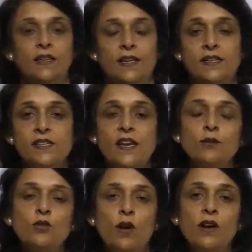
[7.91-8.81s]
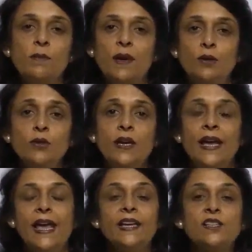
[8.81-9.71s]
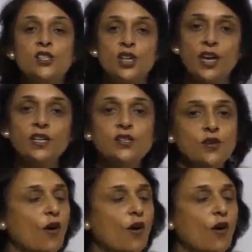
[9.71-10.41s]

Let us now talk about exchange